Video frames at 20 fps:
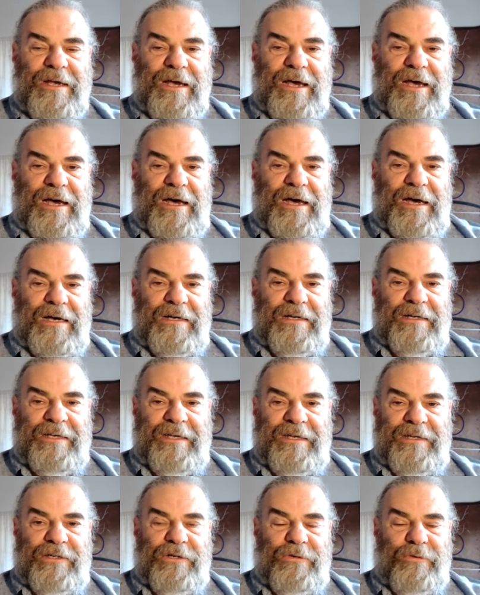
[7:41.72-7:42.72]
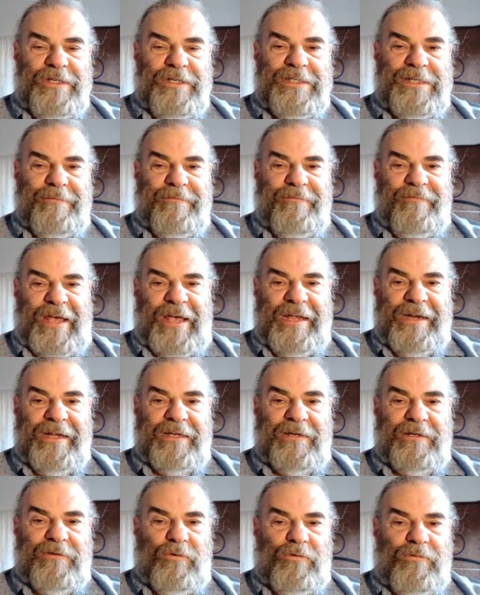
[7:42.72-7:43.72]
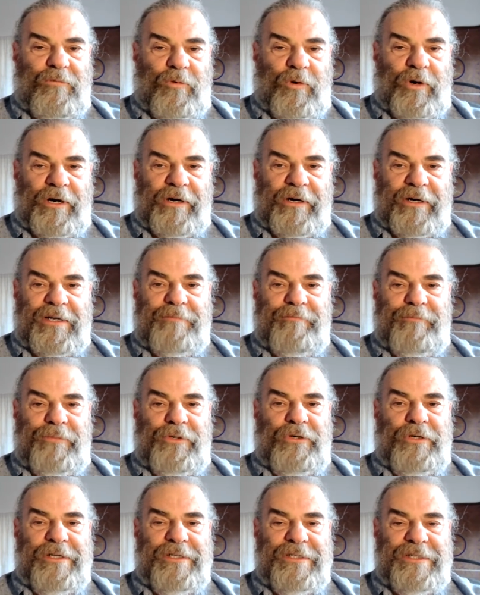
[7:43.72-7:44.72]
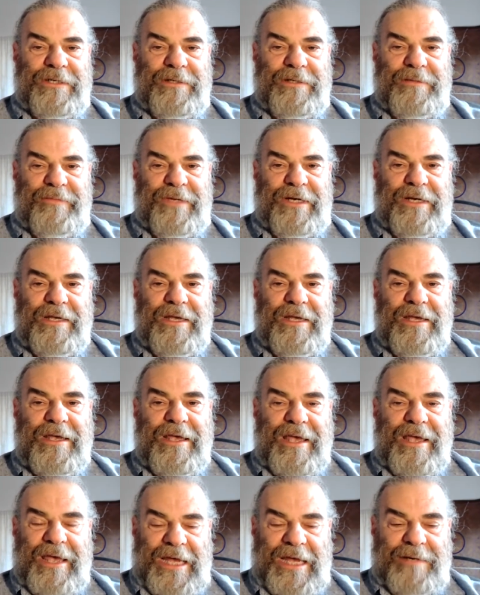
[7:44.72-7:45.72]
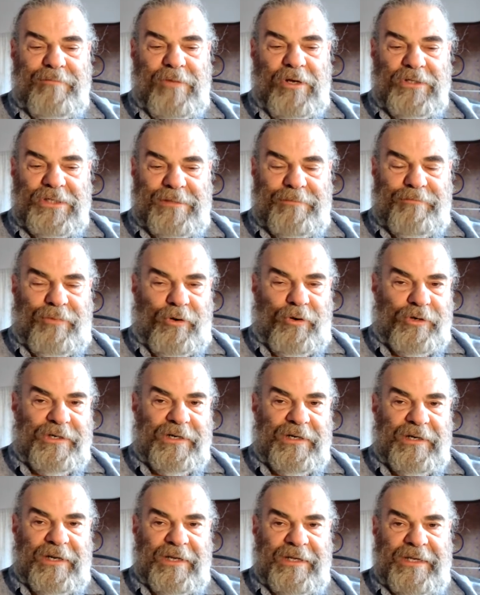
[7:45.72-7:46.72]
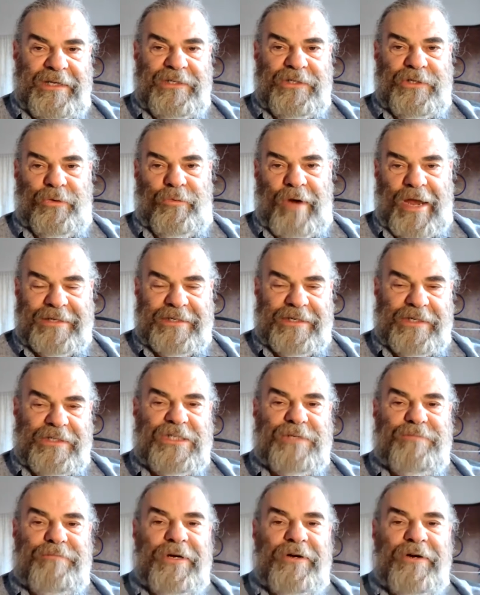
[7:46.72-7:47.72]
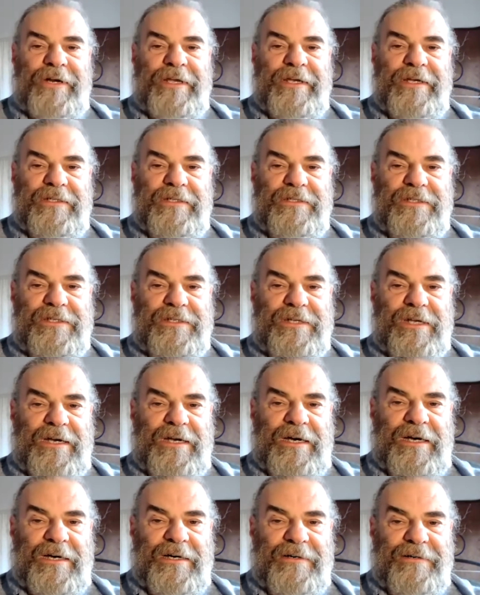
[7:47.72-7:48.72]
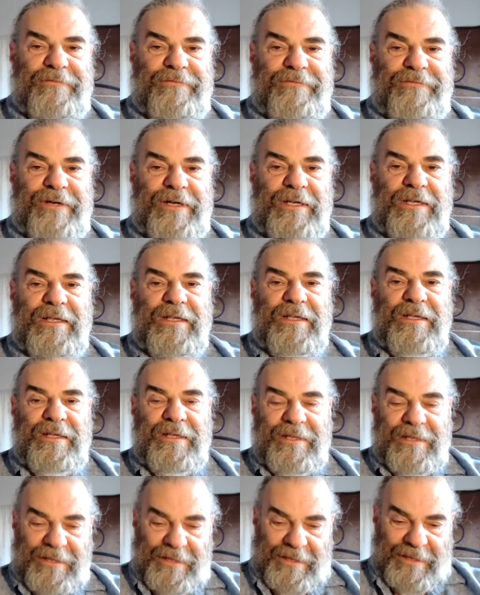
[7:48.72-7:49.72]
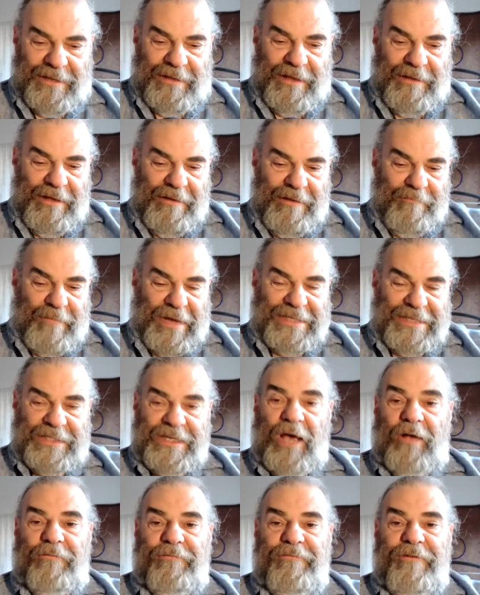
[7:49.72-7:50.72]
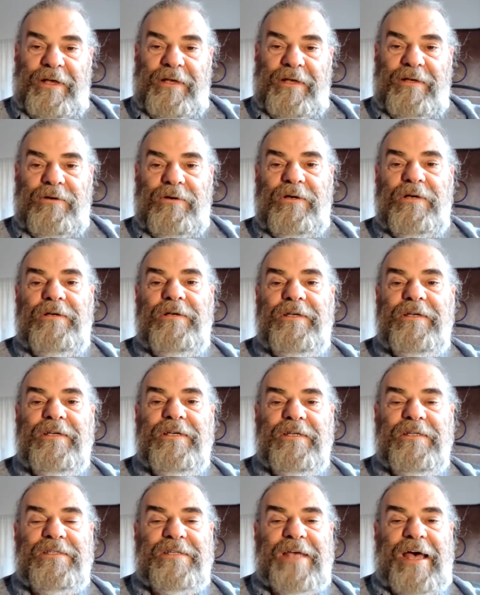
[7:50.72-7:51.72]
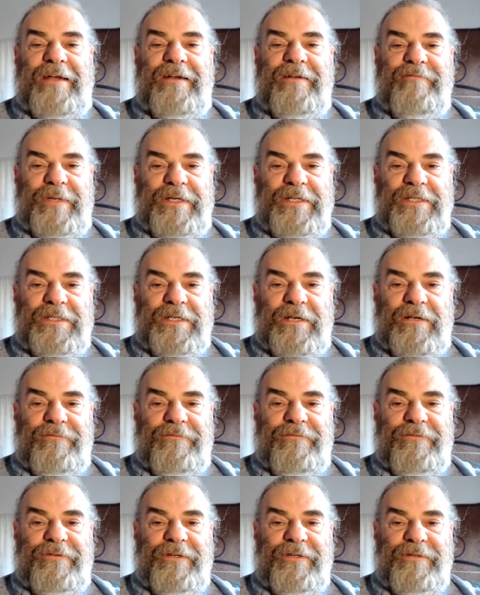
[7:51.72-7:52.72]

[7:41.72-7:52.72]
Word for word: Hinduism, Vedic work, Buddhism, and most importantly, direct experience of myself, inside of myself.